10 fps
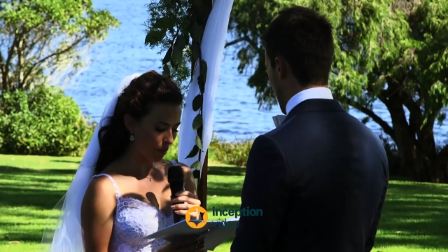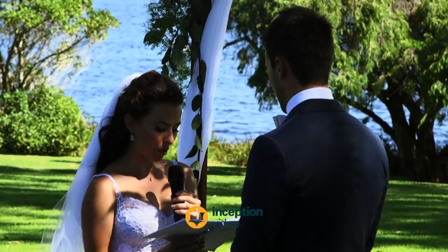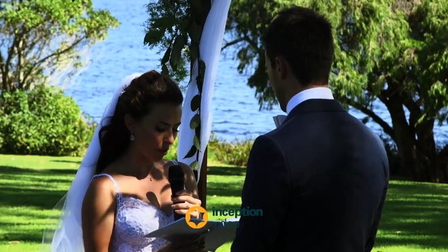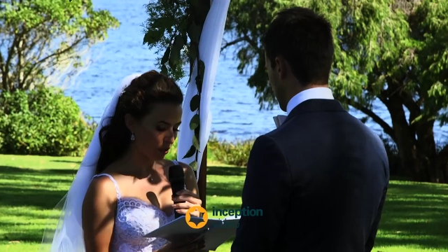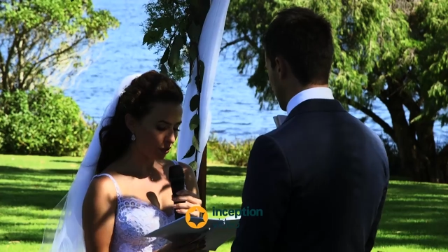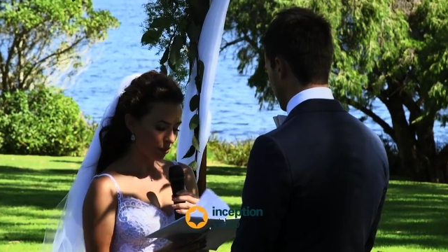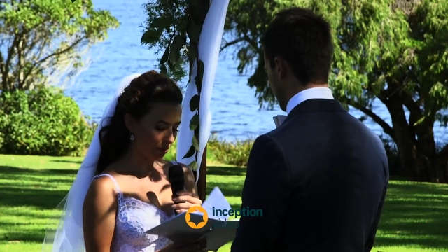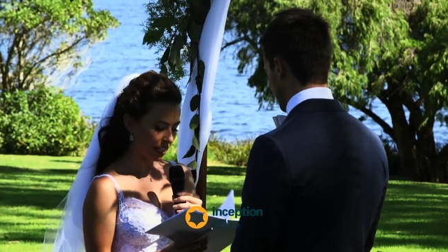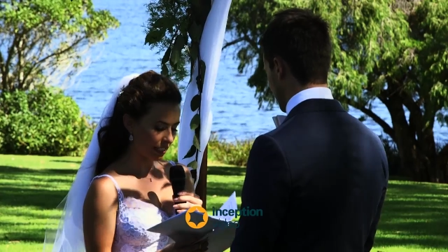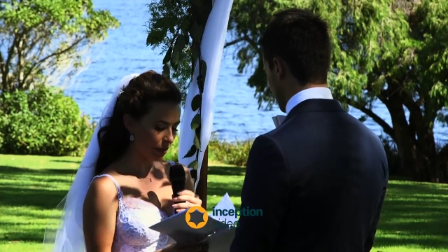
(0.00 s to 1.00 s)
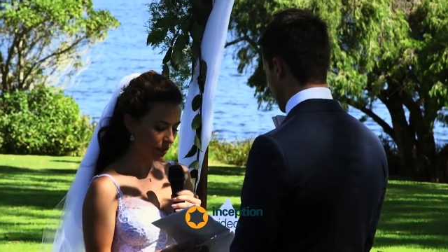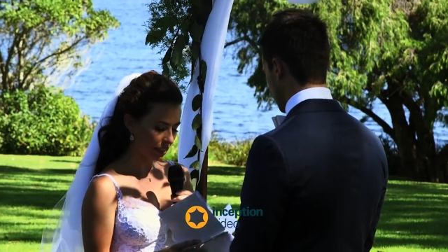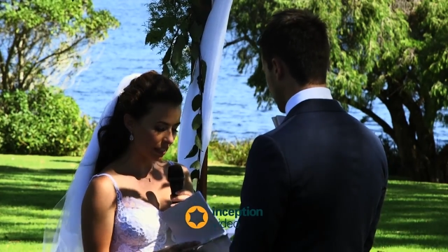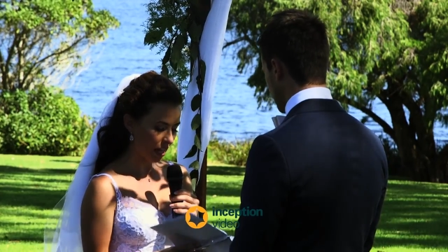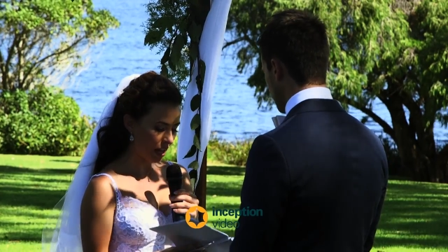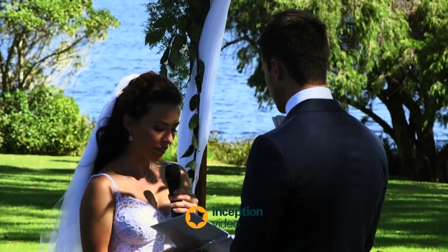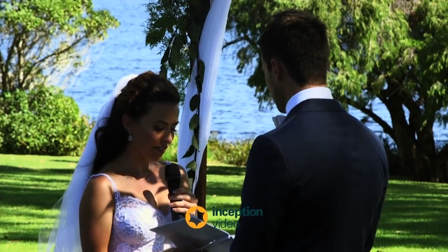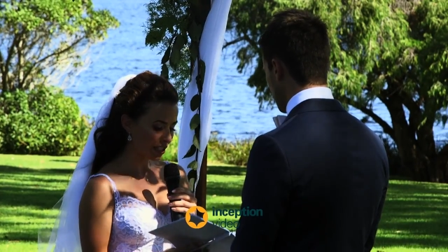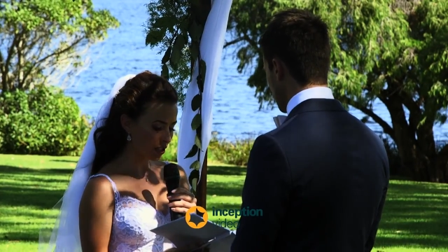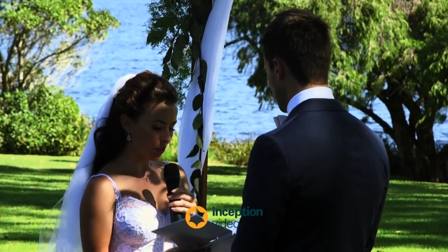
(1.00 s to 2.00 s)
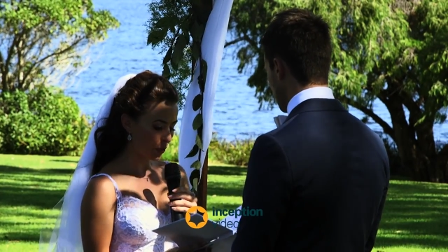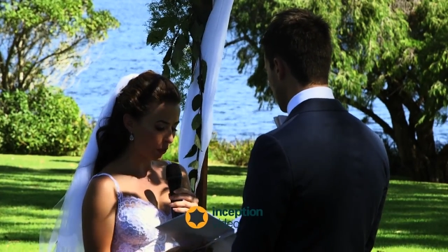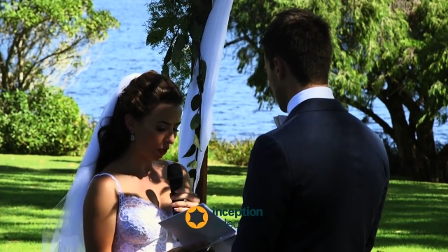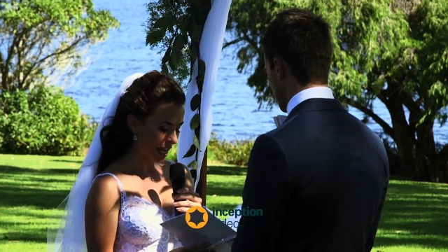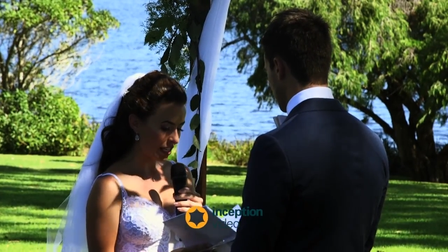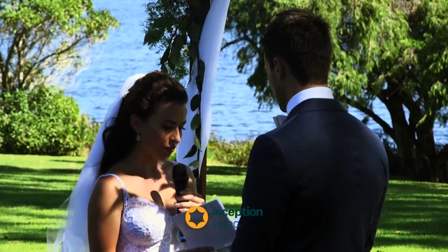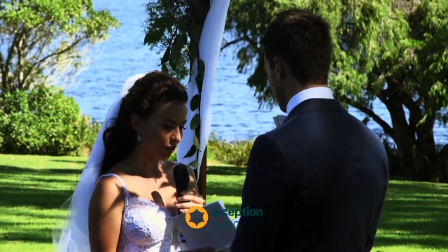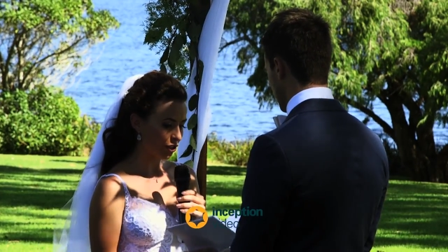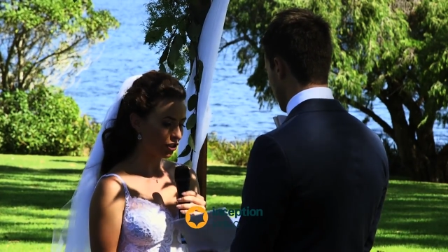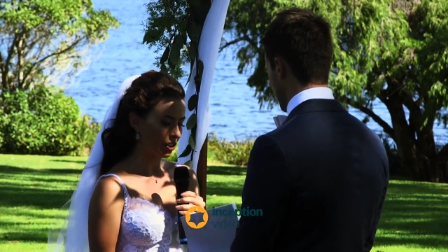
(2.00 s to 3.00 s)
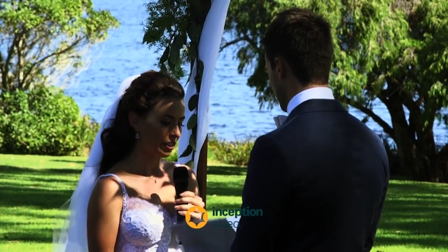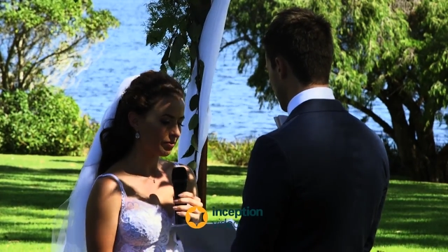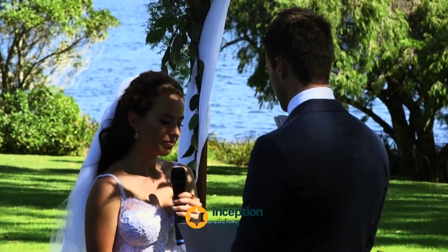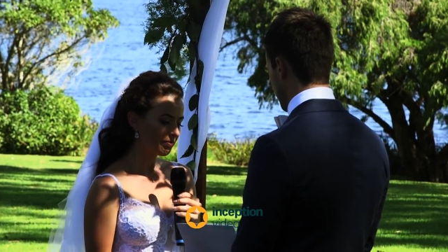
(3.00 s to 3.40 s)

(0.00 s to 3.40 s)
I promise you my deepest love, support, and devotion.